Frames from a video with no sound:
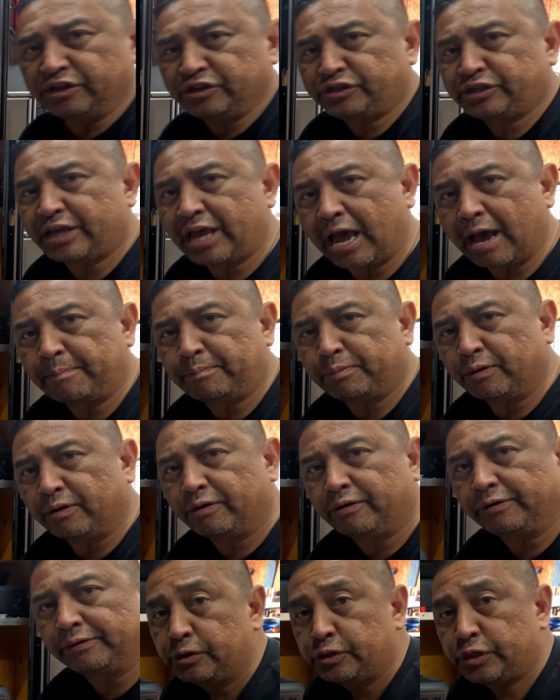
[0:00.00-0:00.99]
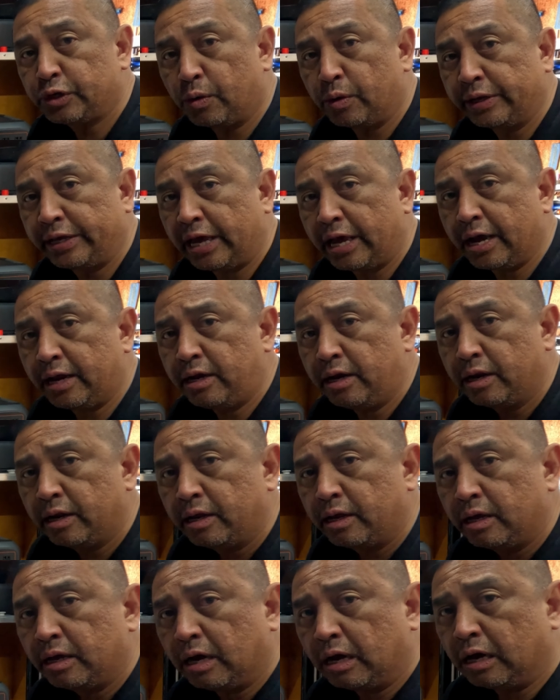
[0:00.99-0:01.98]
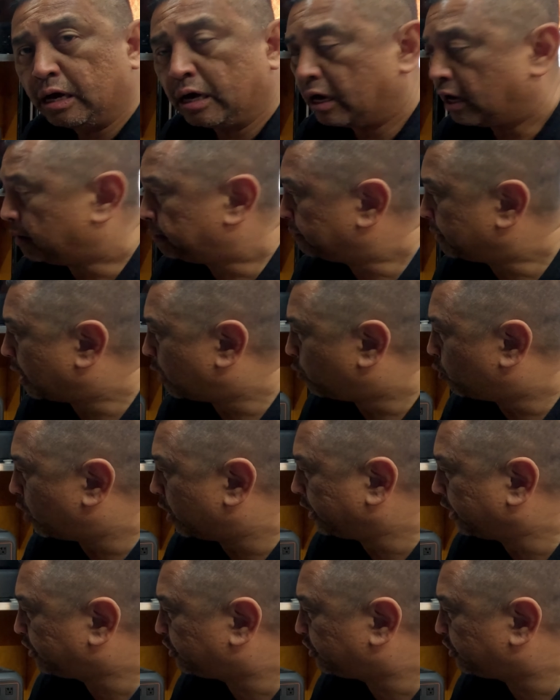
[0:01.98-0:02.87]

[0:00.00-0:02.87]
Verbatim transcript: this camper. So again, I want